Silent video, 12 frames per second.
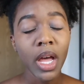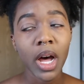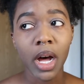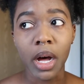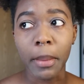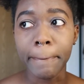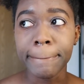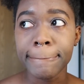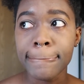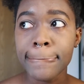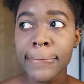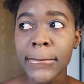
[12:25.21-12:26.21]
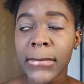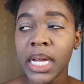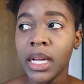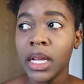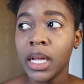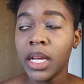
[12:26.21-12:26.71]
um
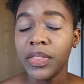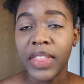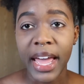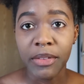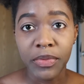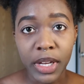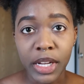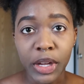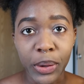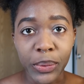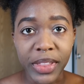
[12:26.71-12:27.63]
that video